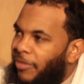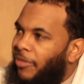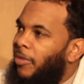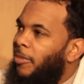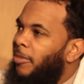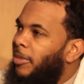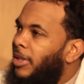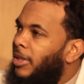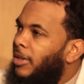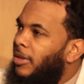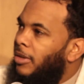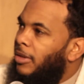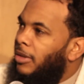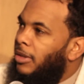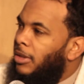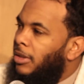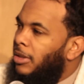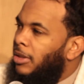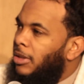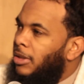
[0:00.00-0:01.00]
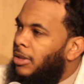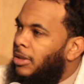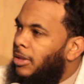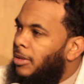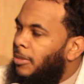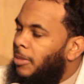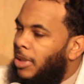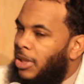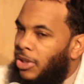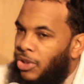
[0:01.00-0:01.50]
for me
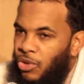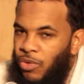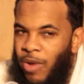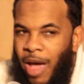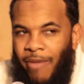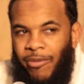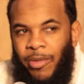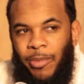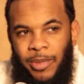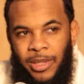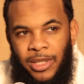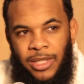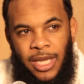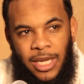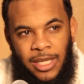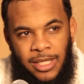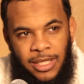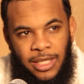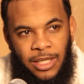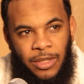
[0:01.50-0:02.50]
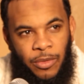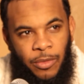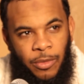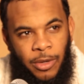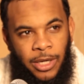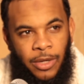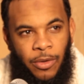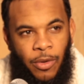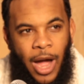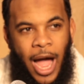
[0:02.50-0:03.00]
because you haven't been tested
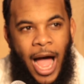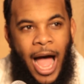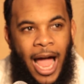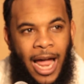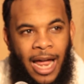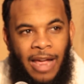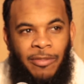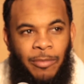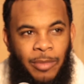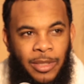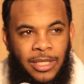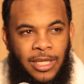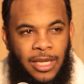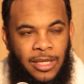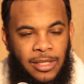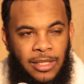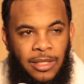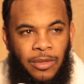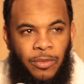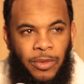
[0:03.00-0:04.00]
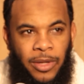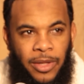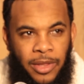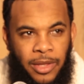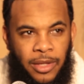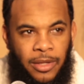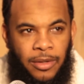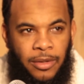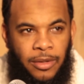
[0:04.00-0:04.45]
what I have been tested with.